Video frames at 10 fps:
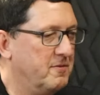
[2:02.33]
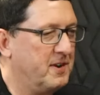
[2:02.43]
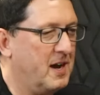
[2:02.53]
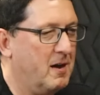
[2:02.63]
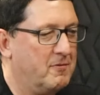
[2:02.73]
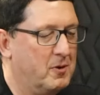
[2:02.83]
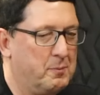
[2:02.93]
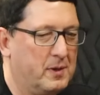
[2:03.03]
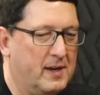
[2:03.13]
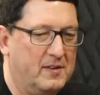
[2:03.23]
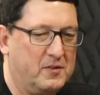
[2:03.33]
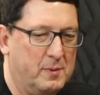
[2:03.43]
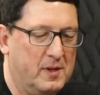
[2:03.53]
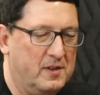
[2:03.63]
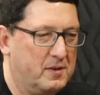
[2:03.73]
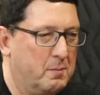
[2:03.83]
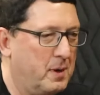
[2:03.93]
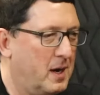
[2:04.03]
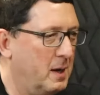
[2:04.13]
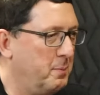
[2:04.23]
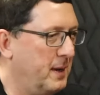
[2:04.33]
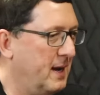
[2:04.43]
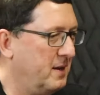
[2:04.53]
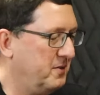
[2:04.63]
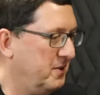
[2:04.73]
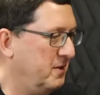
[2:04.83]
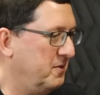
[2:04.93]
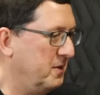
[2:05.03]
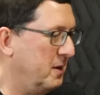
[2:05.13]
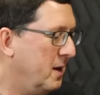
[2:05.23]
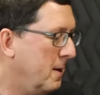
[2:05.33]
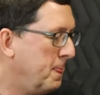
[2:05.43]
valve replacements and bypasses and